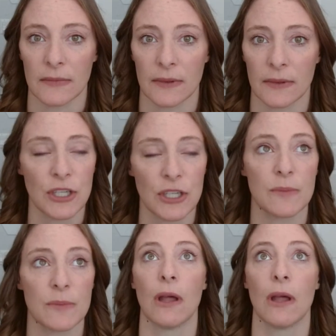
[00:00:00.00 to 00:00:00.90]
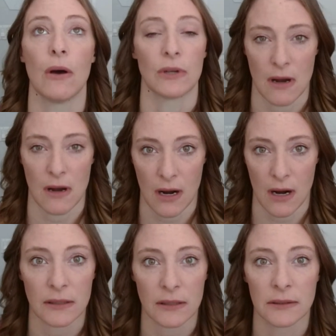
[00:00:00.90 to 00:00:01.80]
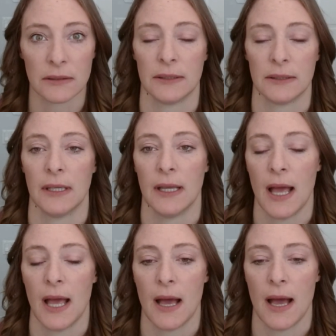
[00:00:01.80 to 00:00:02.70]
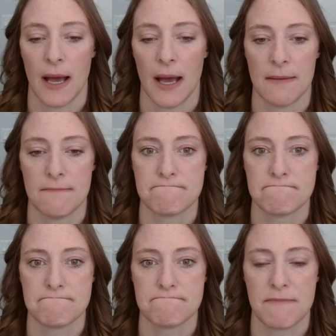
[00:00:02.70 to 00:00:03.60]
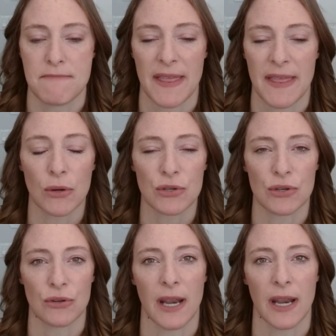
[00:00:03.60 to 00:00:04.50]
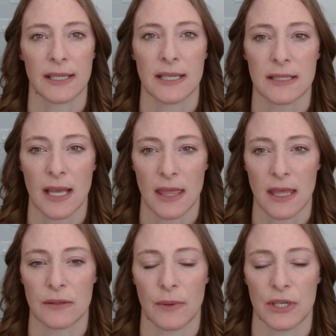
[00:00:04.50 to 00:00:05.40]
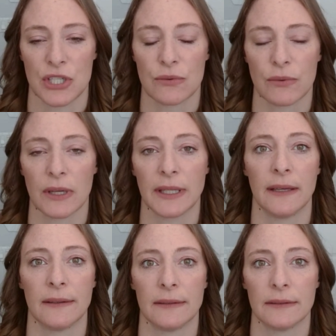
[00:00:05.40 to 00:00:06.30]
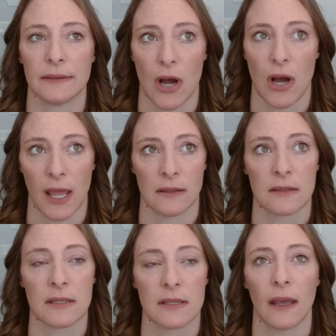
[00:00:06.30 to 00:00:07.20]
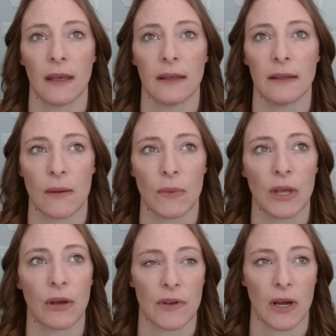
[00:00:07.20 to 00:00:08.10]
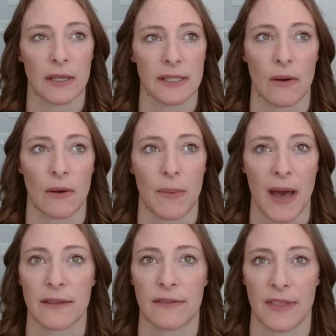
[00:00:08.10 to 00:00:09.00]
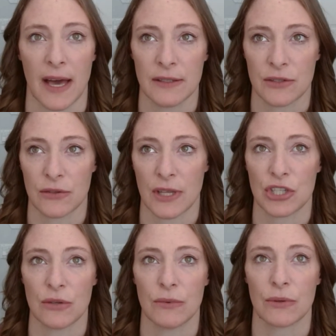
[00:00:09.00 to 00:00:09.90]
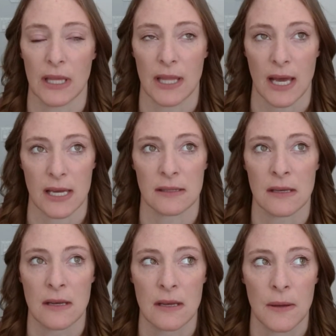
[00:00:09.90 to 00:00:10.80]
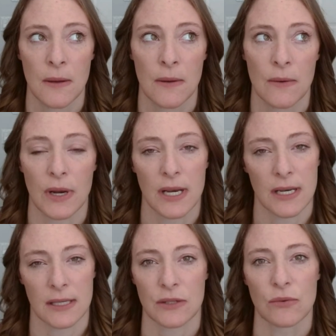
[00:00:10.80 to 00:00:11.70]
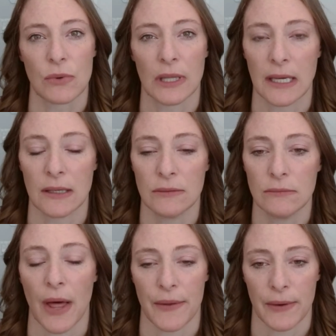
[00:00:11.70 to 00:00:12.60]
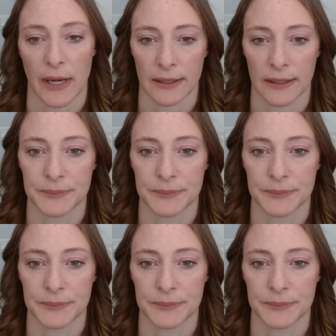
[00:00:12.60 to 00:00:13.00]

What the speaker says: Friendships alone are hard. But that emotional connectedness, I think, is what she's really longing and seeking. And we could have gone down a path of that so that she would realize what it is that's really bothering her.